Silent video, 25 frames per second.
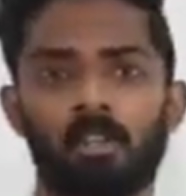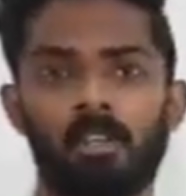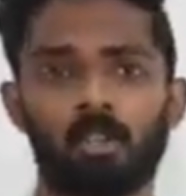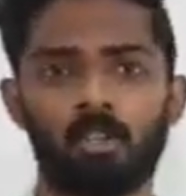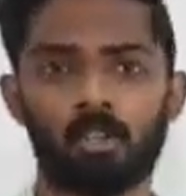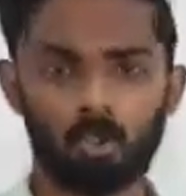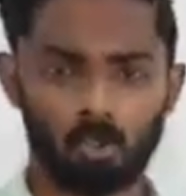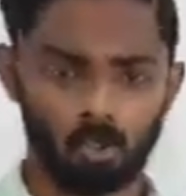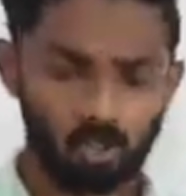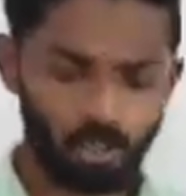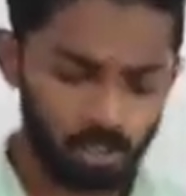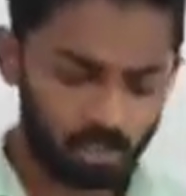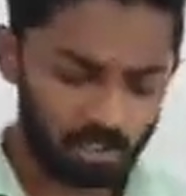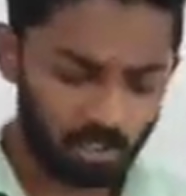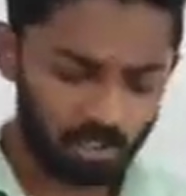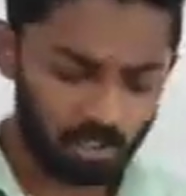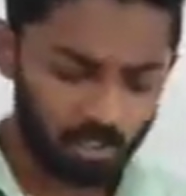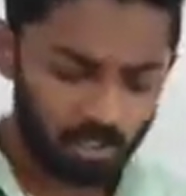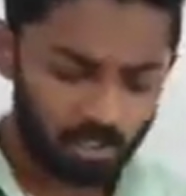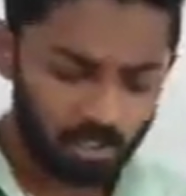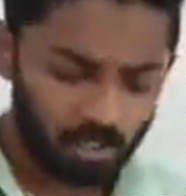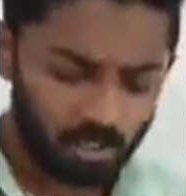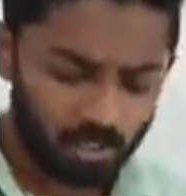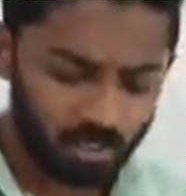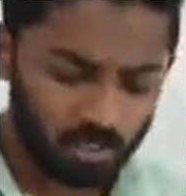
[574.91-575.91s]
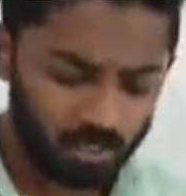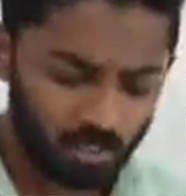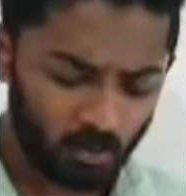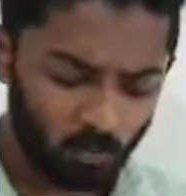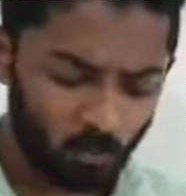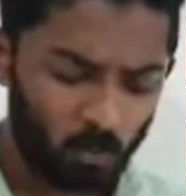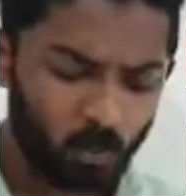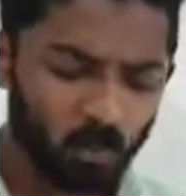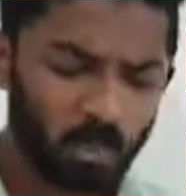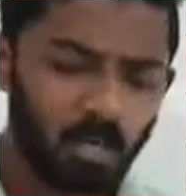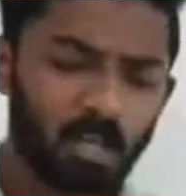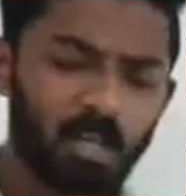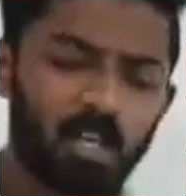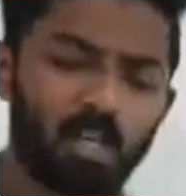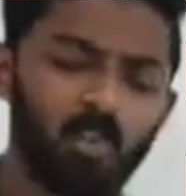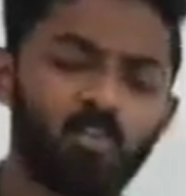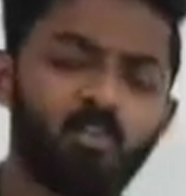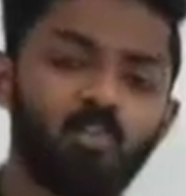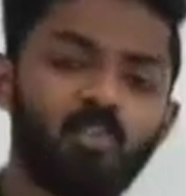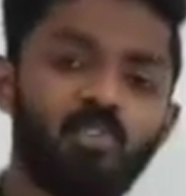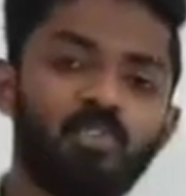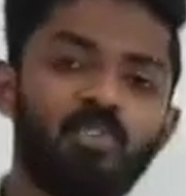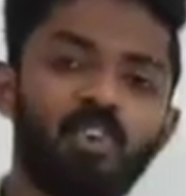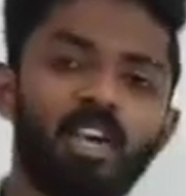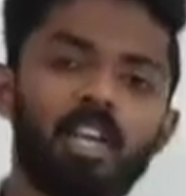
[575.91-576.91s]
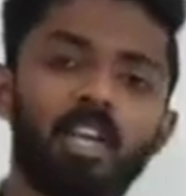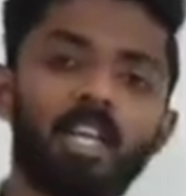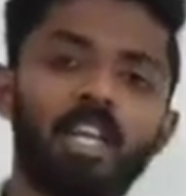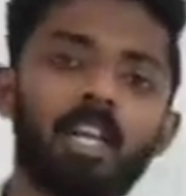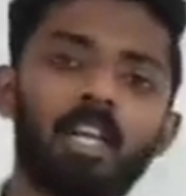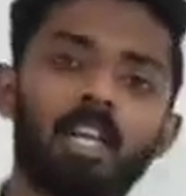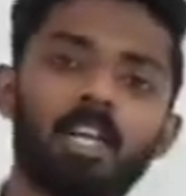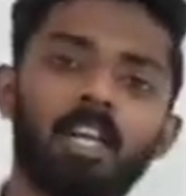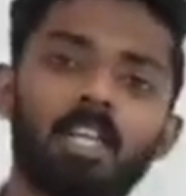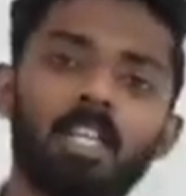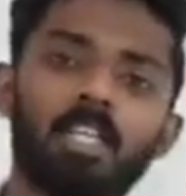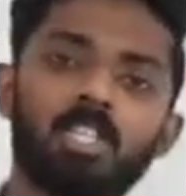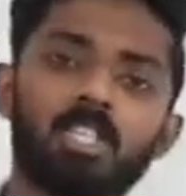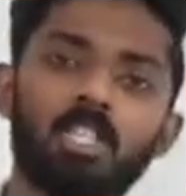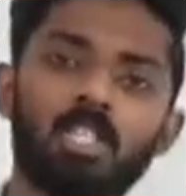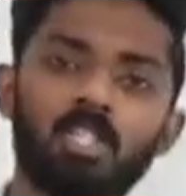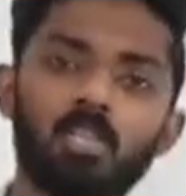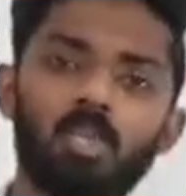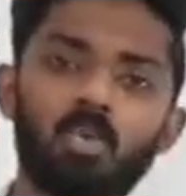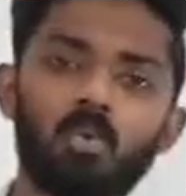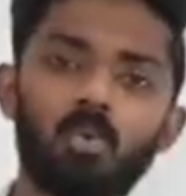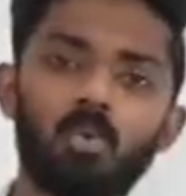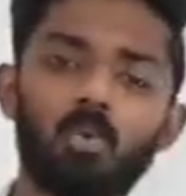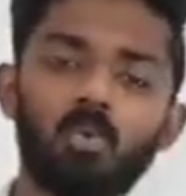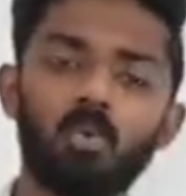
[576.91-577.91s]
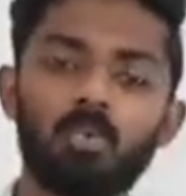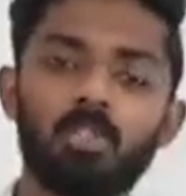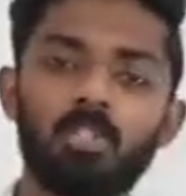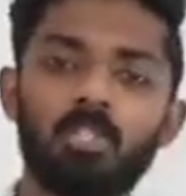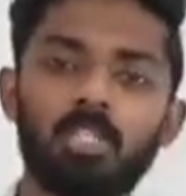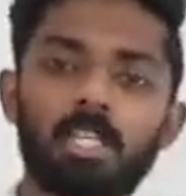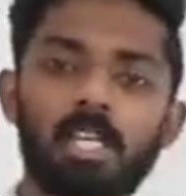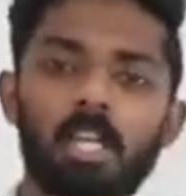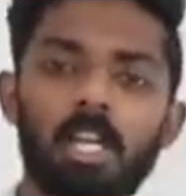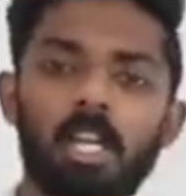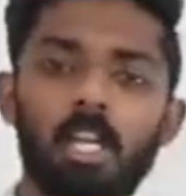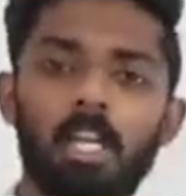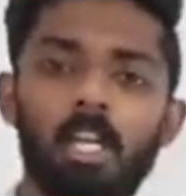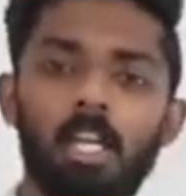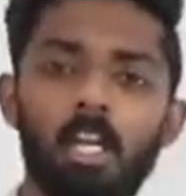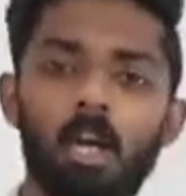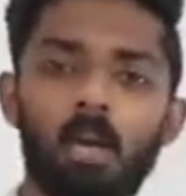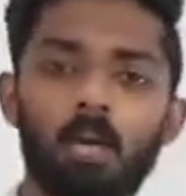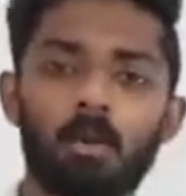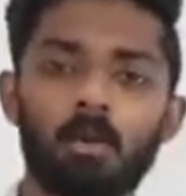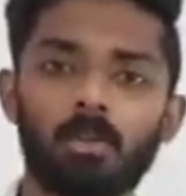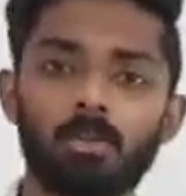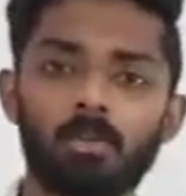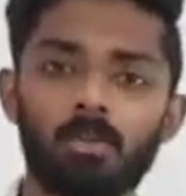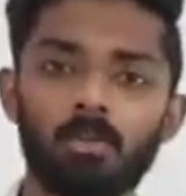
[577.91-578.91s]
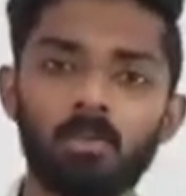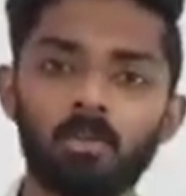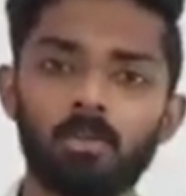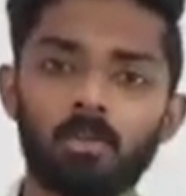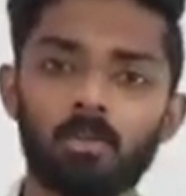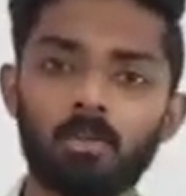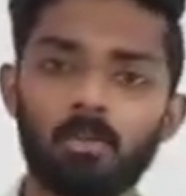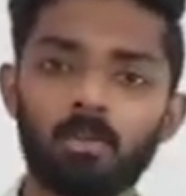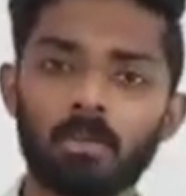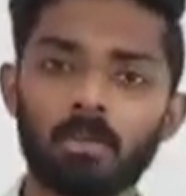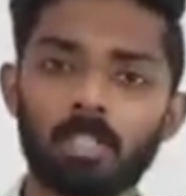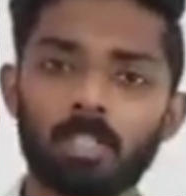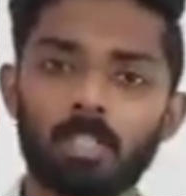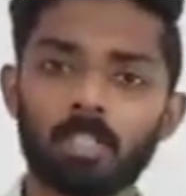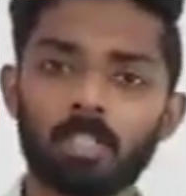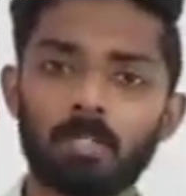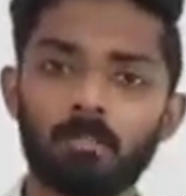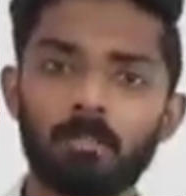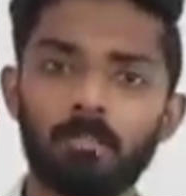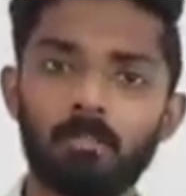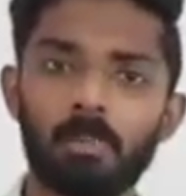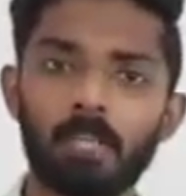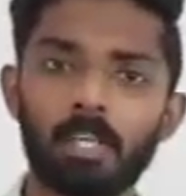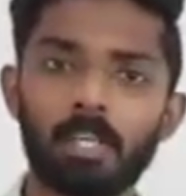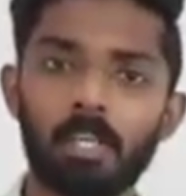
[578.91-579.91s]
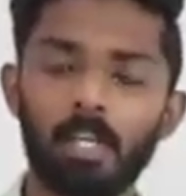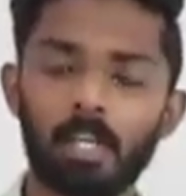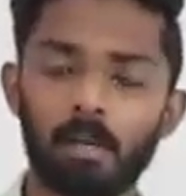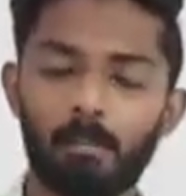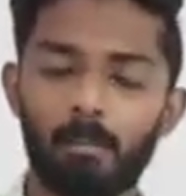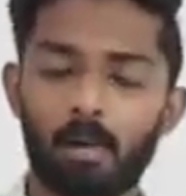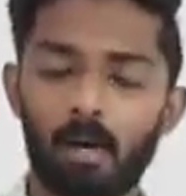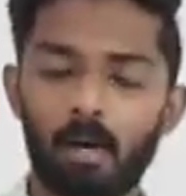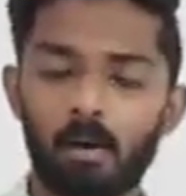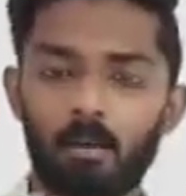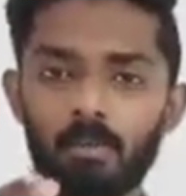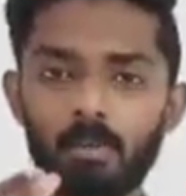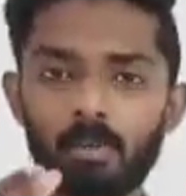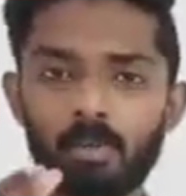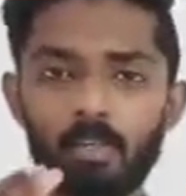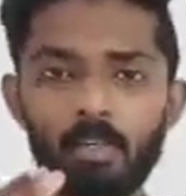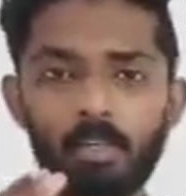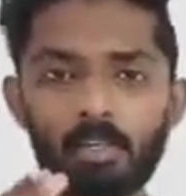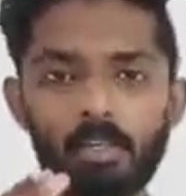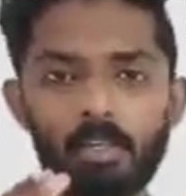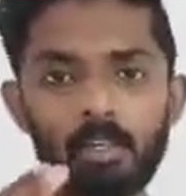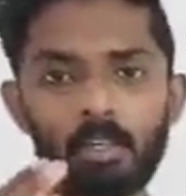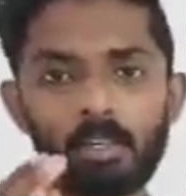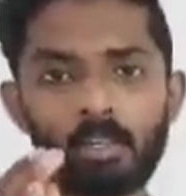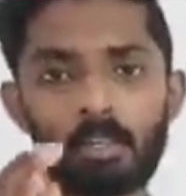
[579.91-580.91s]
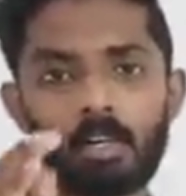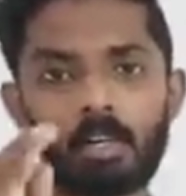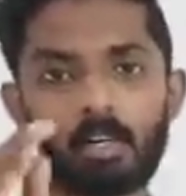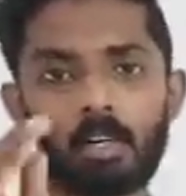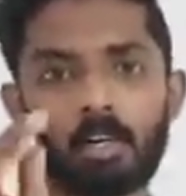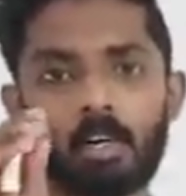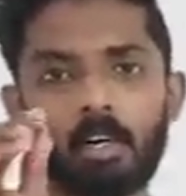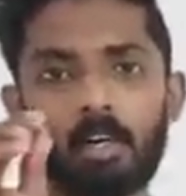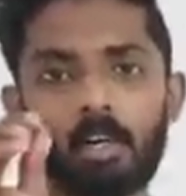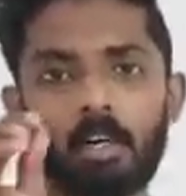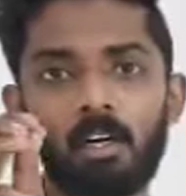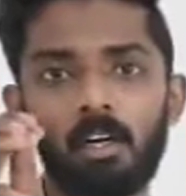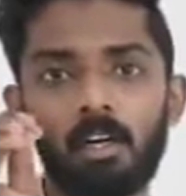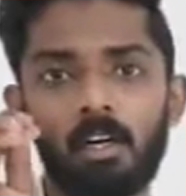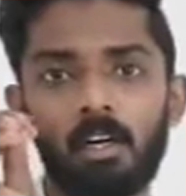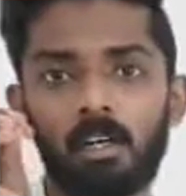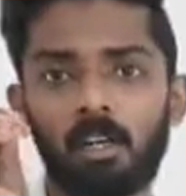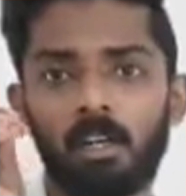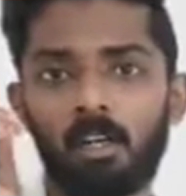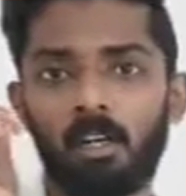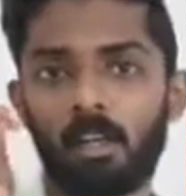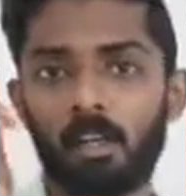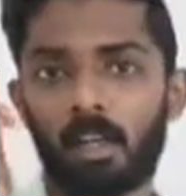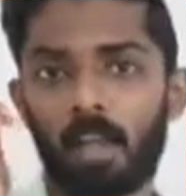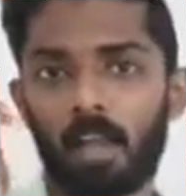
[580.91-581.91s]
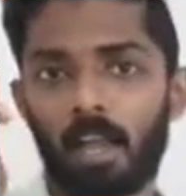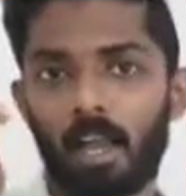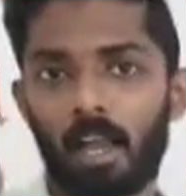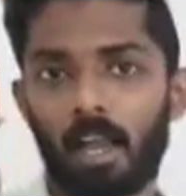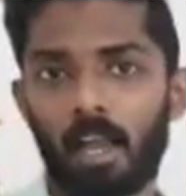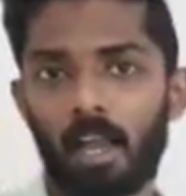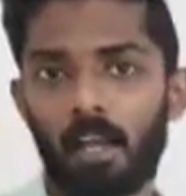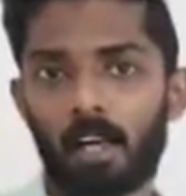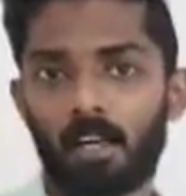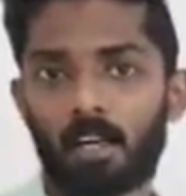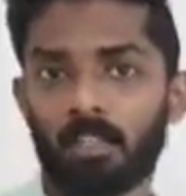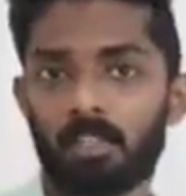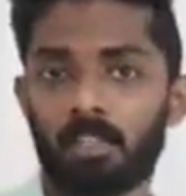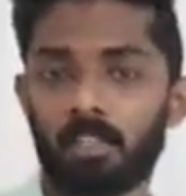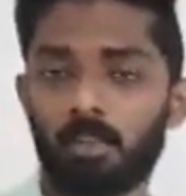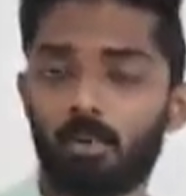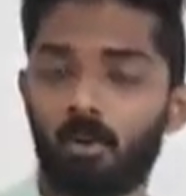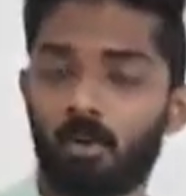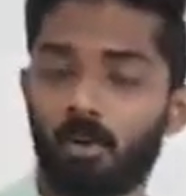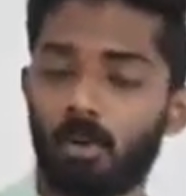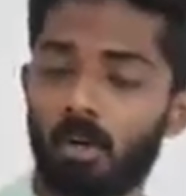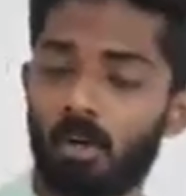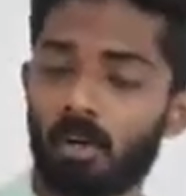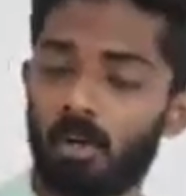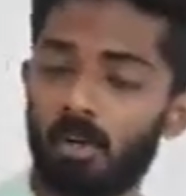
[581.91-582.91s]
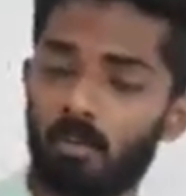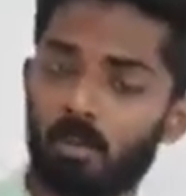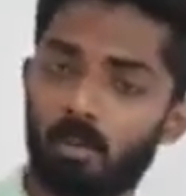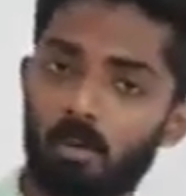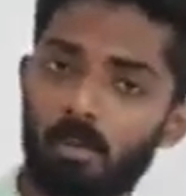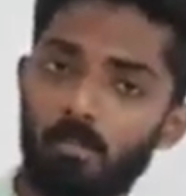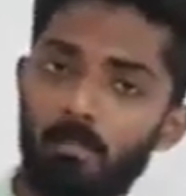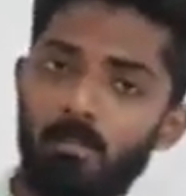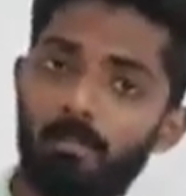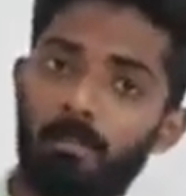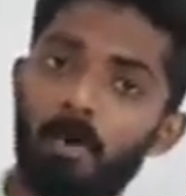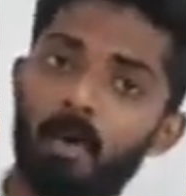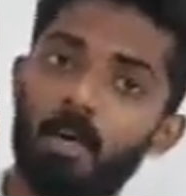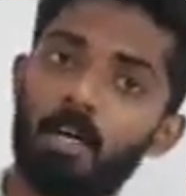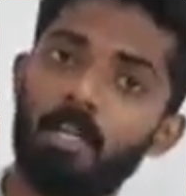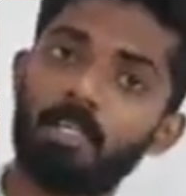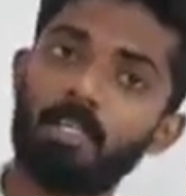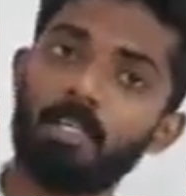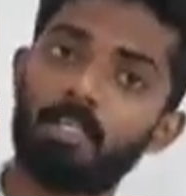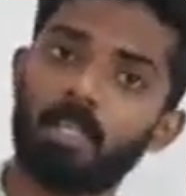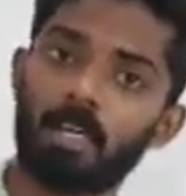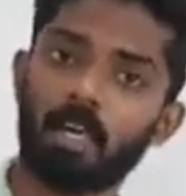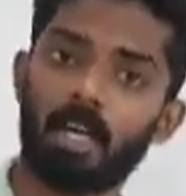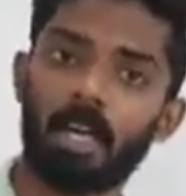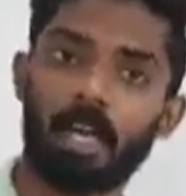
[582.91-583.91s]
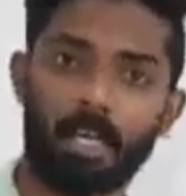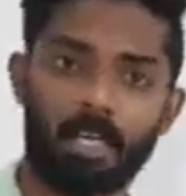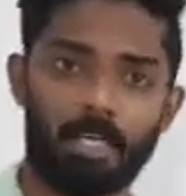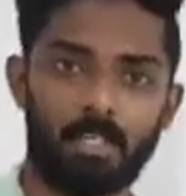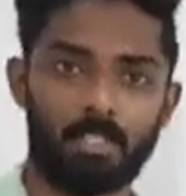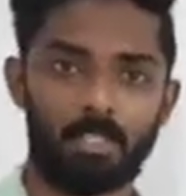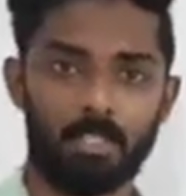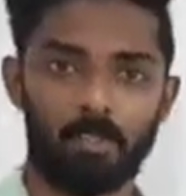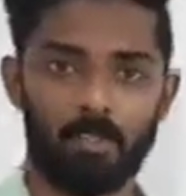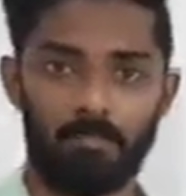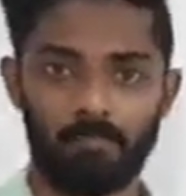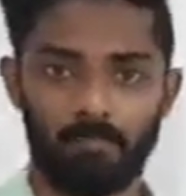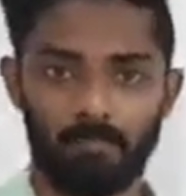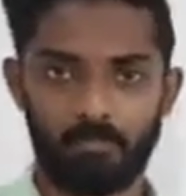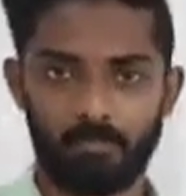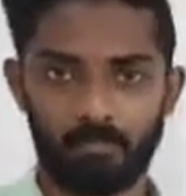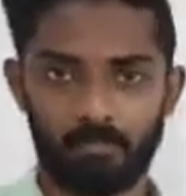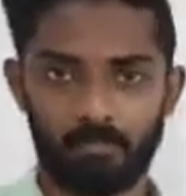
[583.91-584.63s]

So here the word where is used in order to speak about a action or a past action.